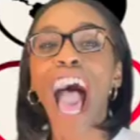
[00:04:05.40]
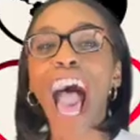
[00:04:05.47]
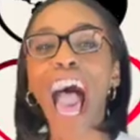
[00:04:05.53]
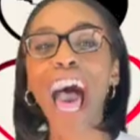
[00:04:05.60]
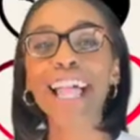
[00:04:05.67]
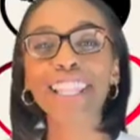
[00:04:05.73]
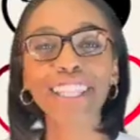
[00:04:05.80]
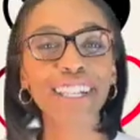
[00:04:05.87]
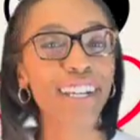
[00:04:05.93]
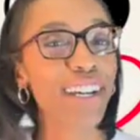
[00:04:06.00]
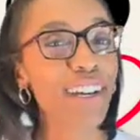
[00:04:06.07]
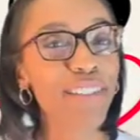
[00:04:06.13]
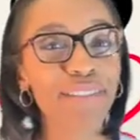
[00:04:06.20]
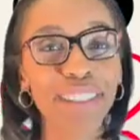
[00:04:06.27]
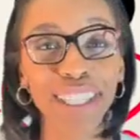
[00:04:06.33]
I
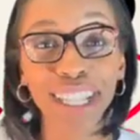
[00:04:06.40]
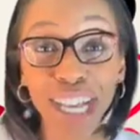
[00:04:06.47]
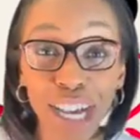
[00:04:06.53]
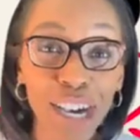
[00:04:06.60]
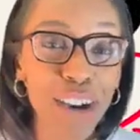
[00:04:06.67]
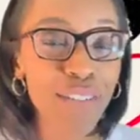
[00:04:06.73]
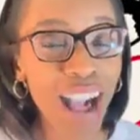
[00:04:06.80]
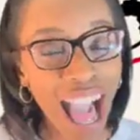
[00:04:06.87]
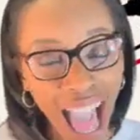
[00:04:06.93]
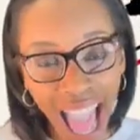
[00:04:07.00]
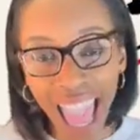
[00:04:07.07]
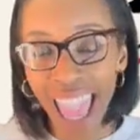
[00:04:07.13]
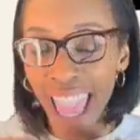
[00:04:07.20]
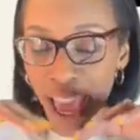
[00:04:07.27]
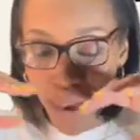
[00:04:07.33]
love love.
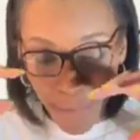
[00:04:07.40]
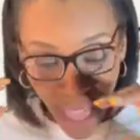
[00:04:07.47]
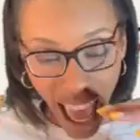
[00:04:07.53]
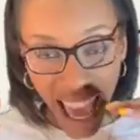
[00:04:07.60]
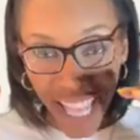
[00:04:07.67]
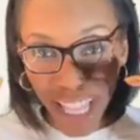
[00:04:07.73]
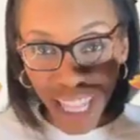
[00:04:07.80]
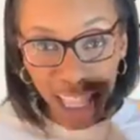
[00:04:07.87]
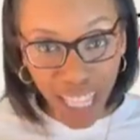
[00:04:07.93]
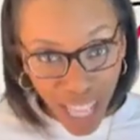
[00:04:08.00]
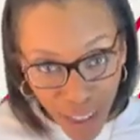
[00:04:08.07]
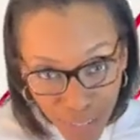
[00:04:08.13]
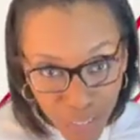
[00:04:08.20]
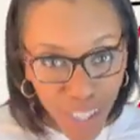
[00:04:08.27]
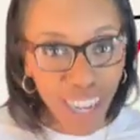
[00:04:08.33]
I am a
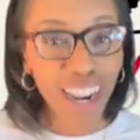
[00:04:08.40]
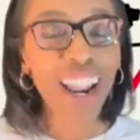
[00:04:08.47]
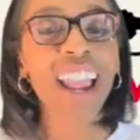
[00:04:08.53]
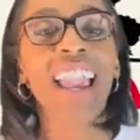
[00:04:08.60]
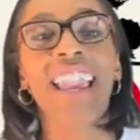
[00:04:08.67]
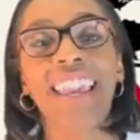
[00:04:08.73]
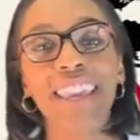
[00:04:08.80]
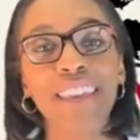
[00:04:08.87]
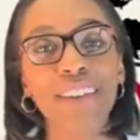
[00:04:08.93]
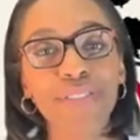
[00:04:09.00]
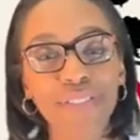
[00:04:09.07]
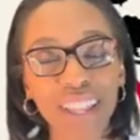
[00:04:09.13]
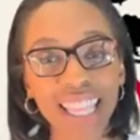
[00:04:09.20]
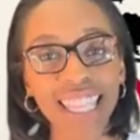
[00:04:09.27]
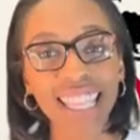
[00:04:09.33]
lover,
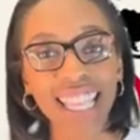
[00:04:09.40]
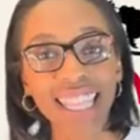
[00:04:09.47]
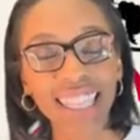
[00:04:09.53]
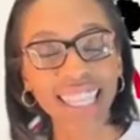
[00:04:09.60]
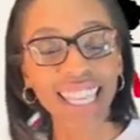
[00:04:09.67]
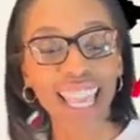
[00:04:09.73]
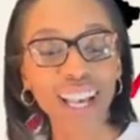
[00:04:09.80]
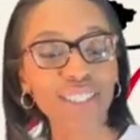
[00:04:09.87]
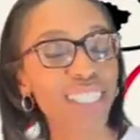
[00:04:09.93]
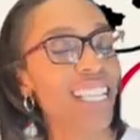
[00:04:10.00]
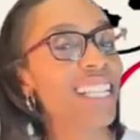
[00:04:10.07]
if nothing else.